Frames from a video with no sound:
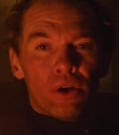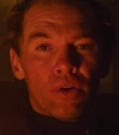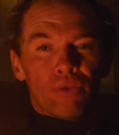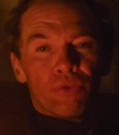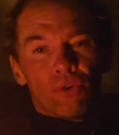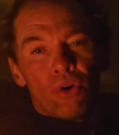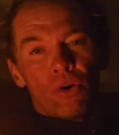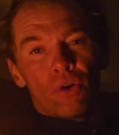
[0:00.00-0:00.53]
a
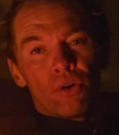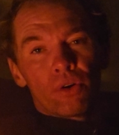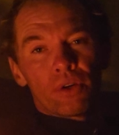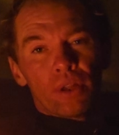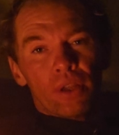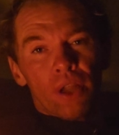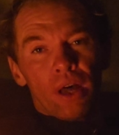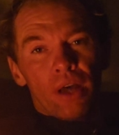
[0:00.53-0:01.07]

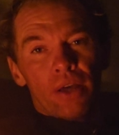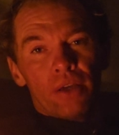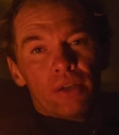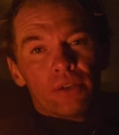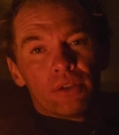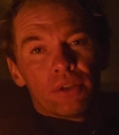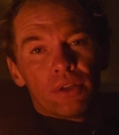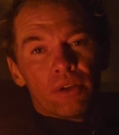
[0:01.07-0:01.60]
frog, a
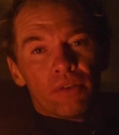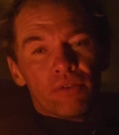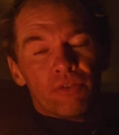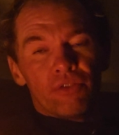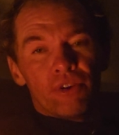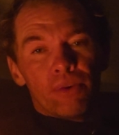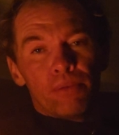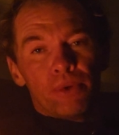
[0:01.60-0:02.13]
lion, an
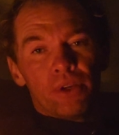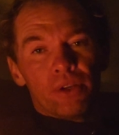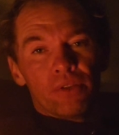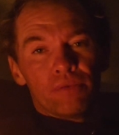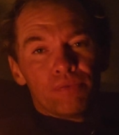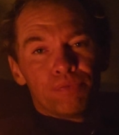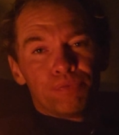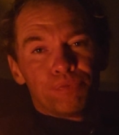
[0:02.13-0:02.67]

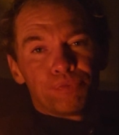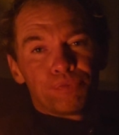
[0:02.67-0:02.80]
amphibian,